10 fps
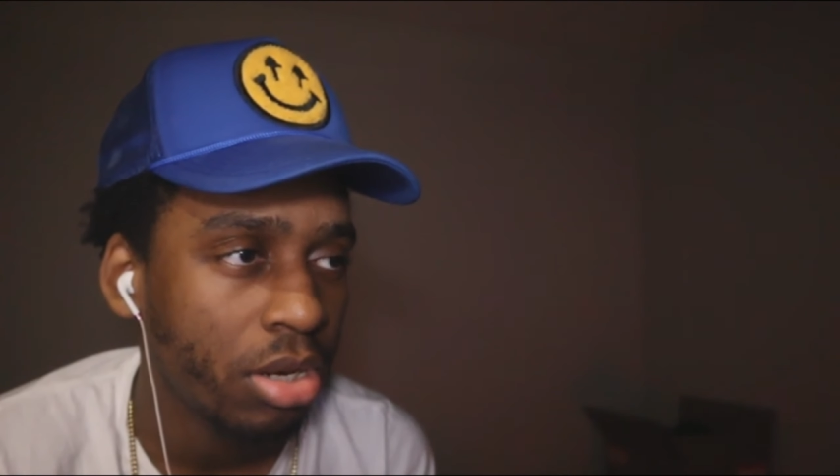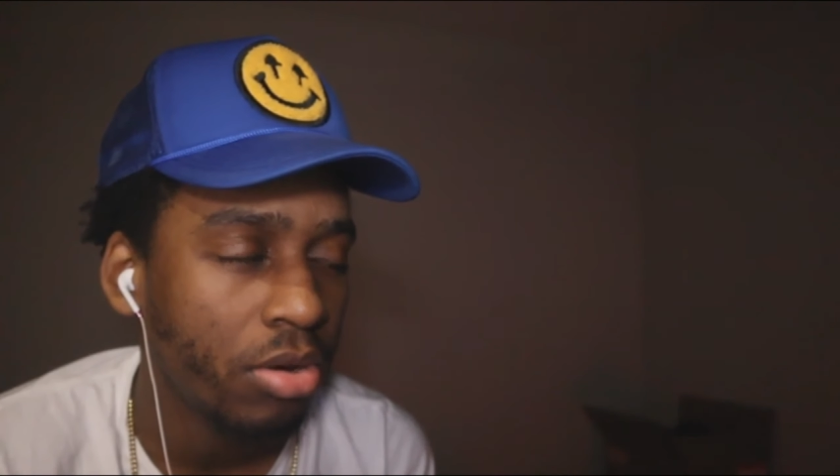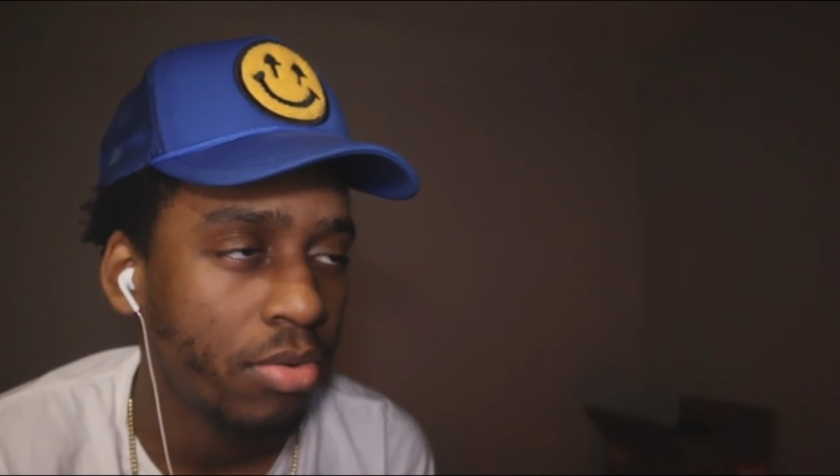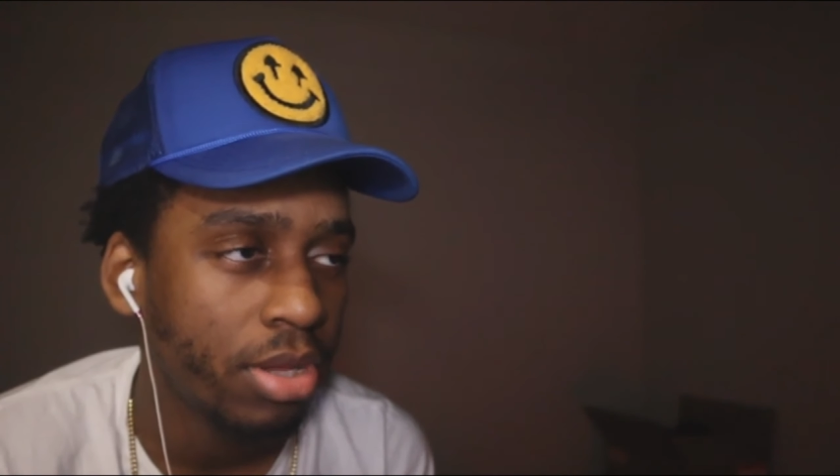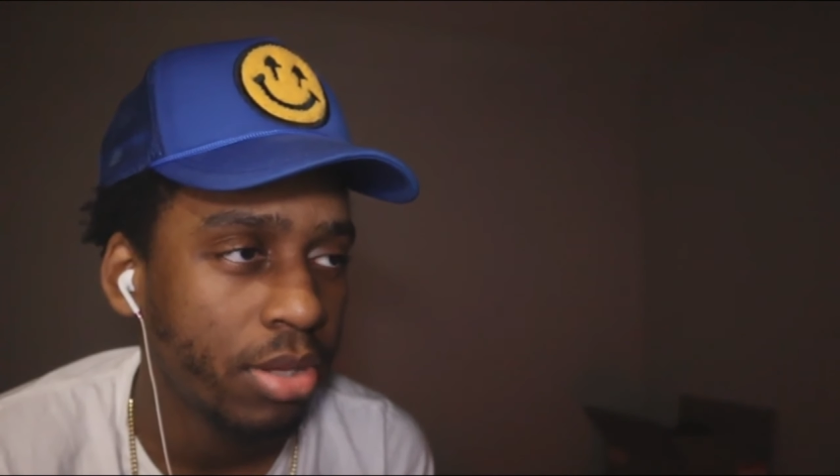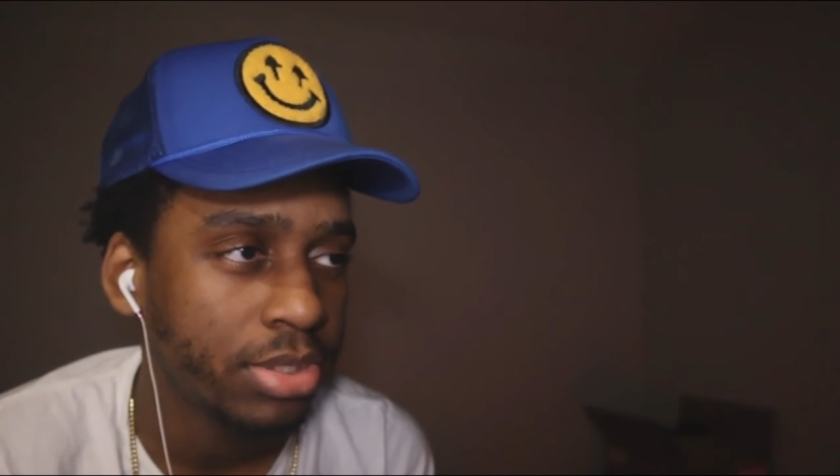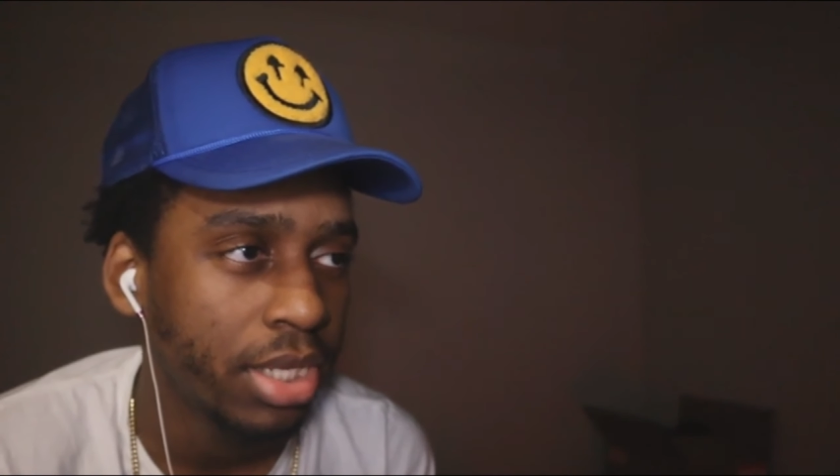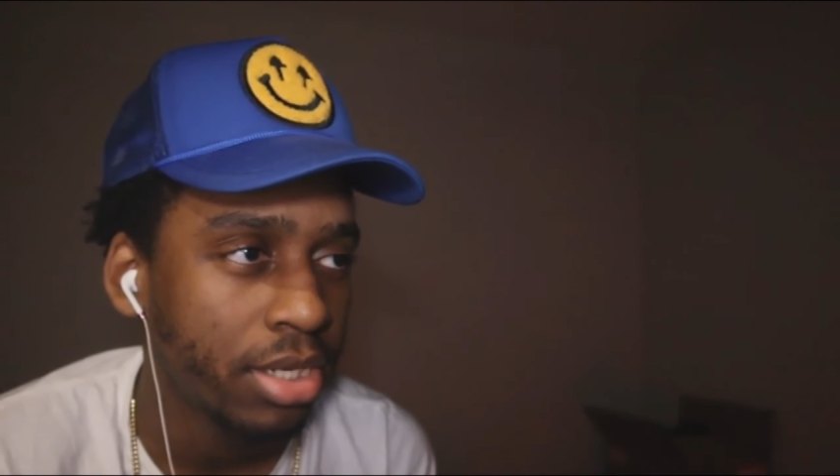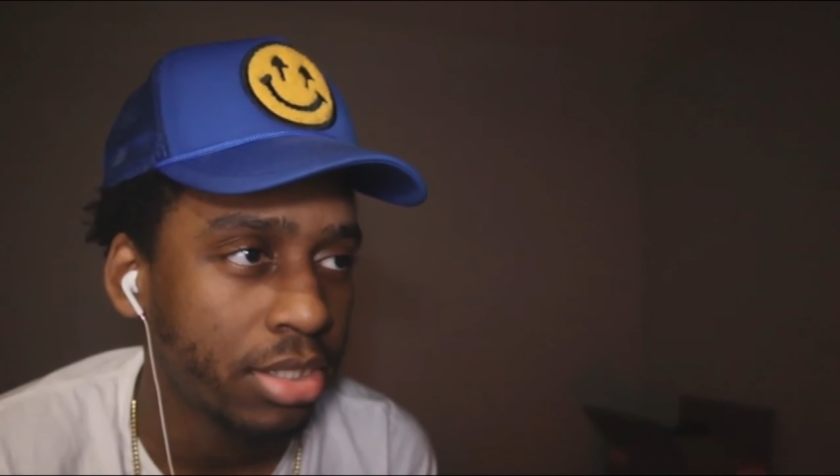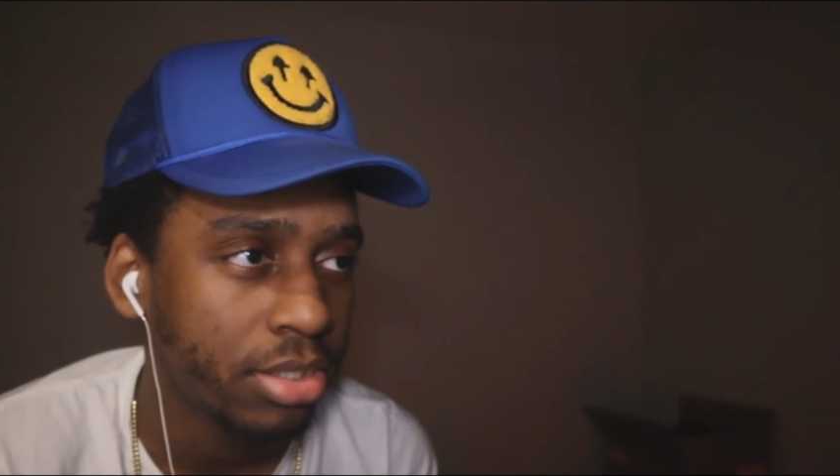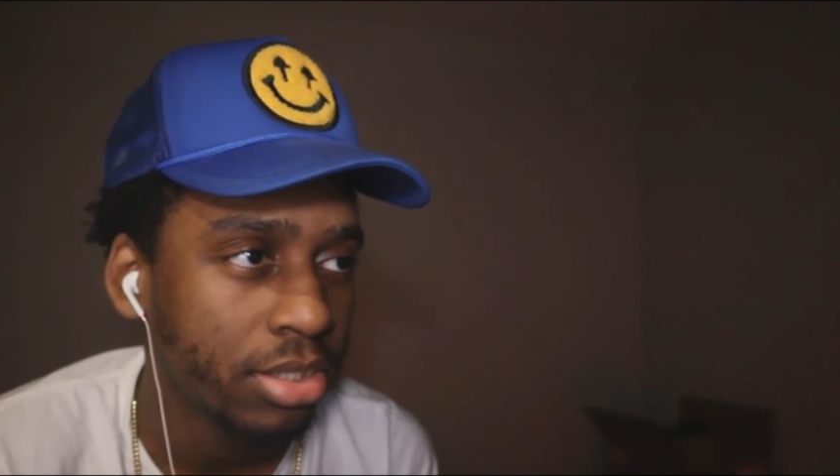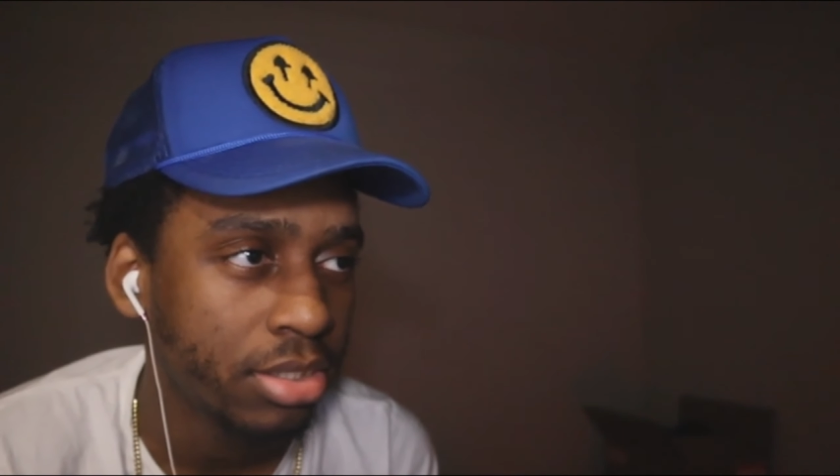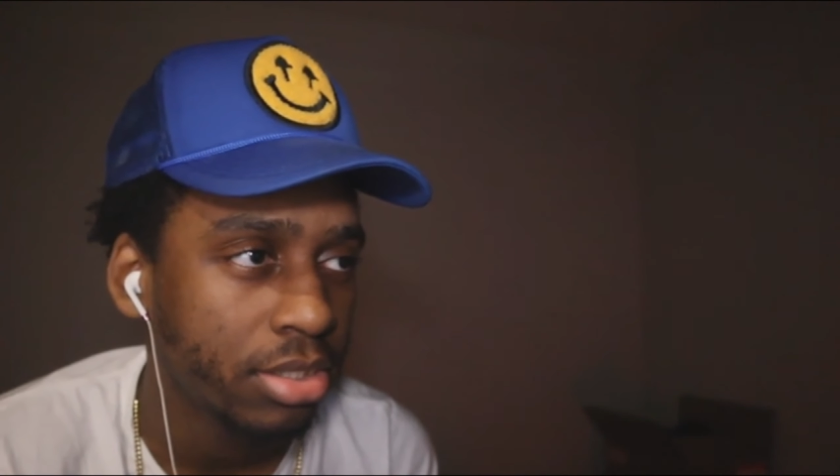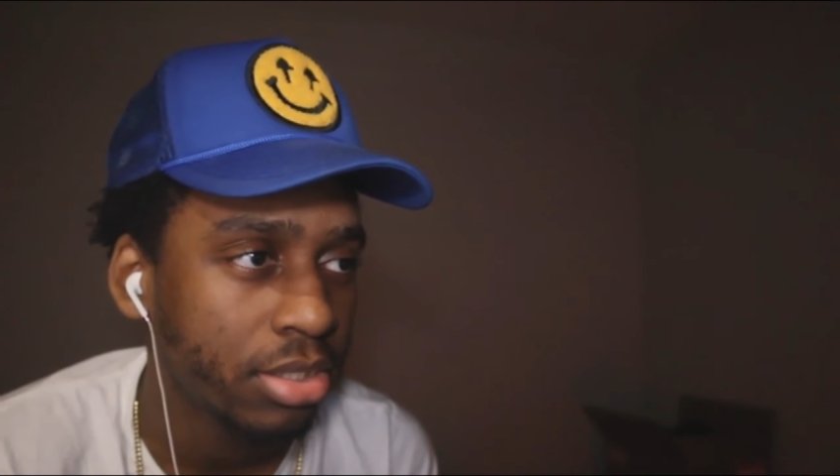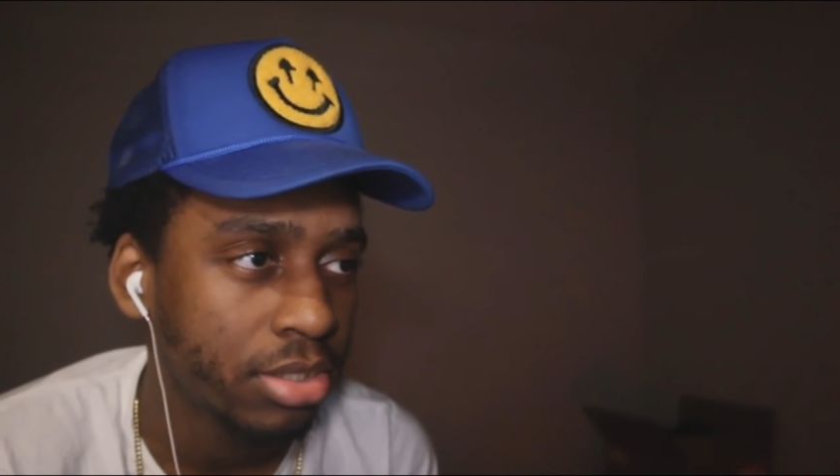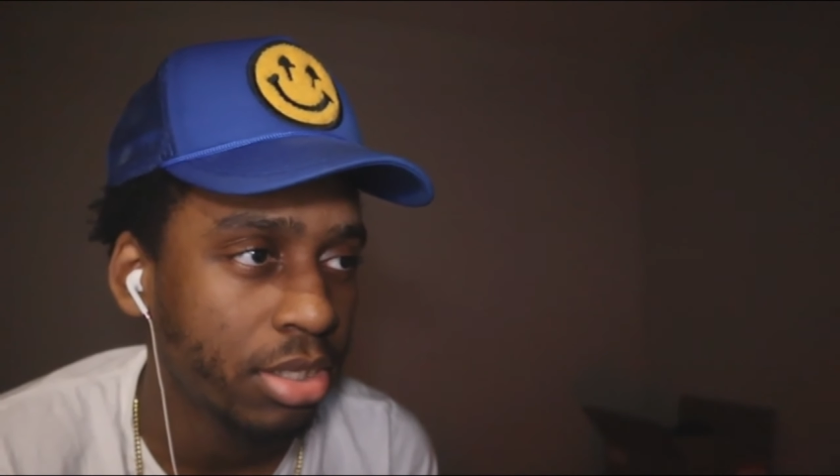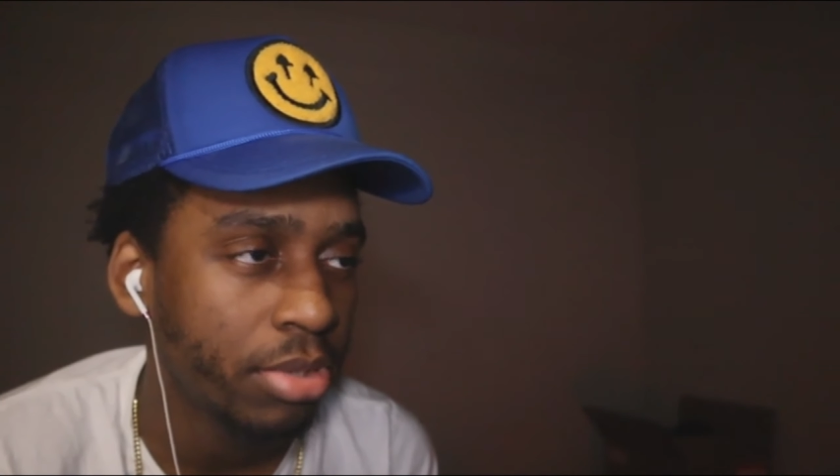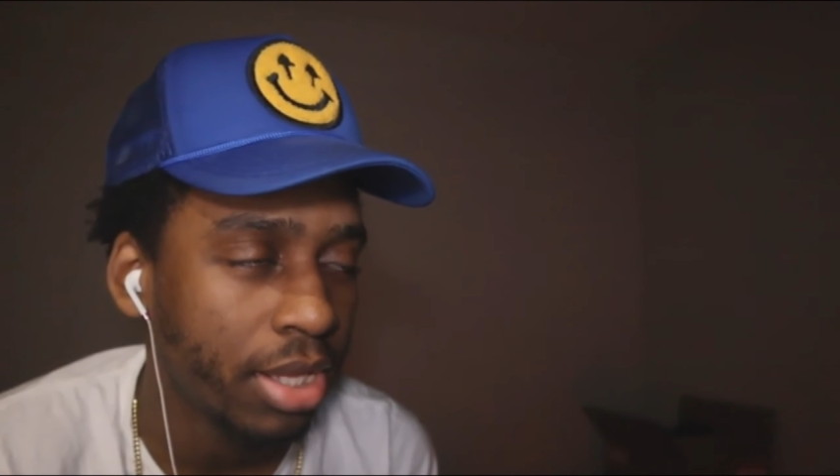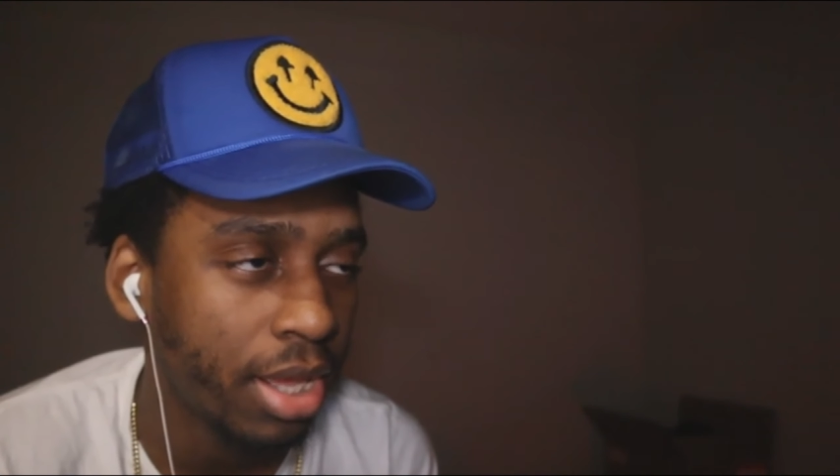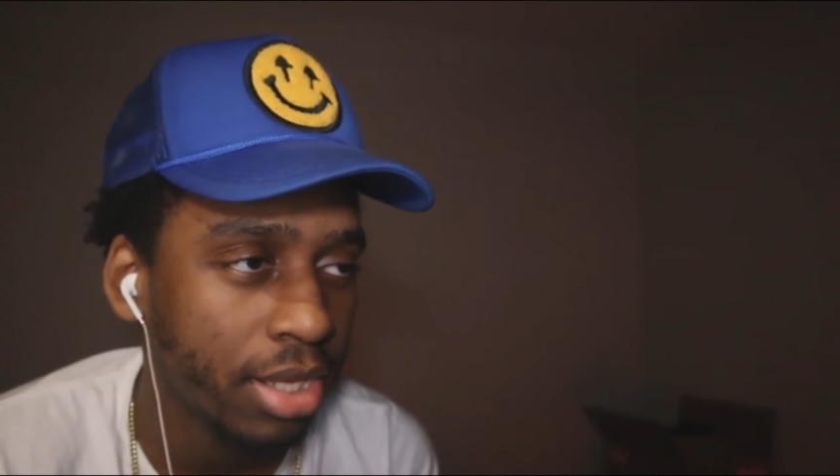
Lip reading: No way it was that easy. Something